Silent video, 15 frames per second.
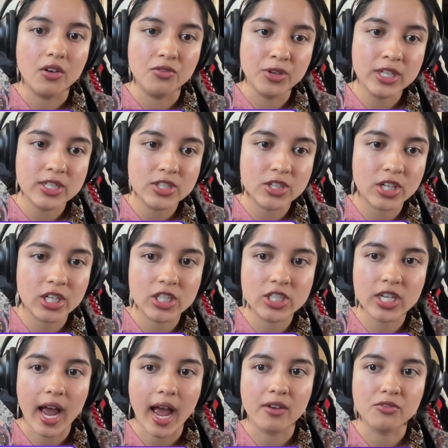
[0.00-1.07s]
research
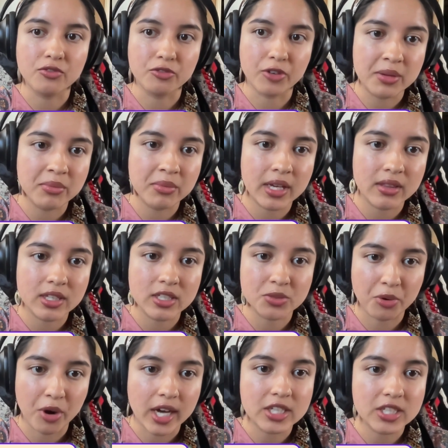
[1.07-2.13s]
and framing this
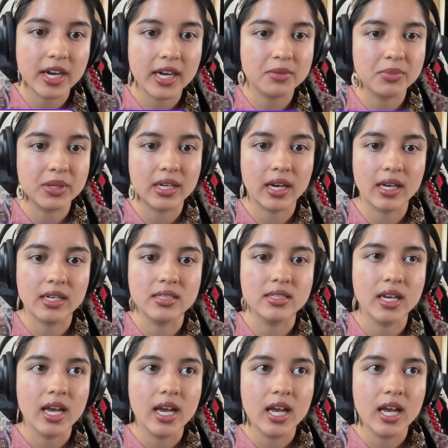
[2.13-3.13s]
project, because